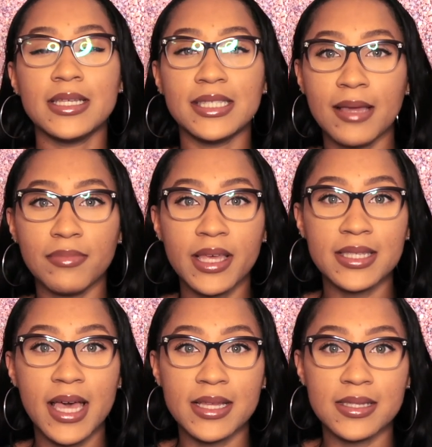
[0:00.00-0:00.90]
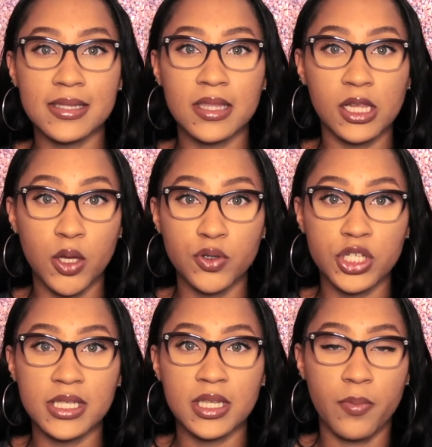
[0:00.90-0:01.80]
same things as the
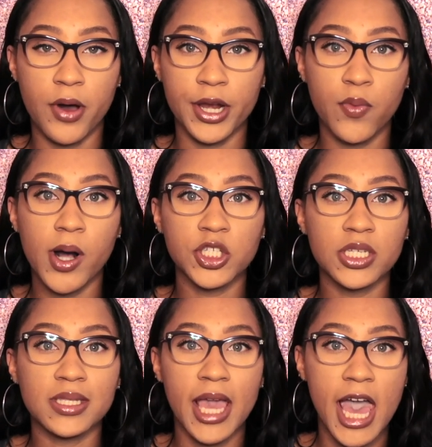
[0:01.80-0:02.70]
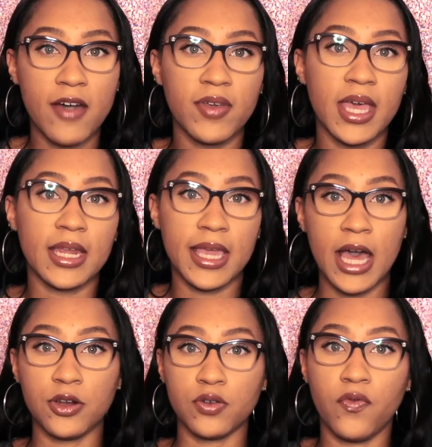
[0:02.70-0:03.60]
lotions and the body washes, they have it in a
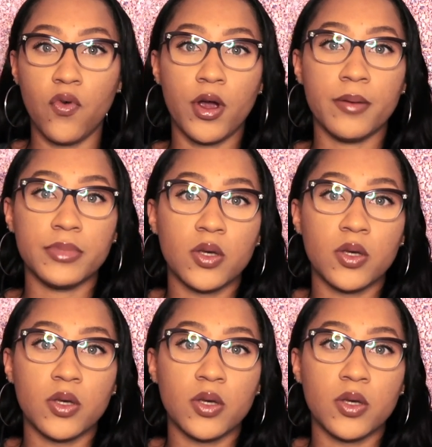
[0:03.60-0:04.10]
candle form.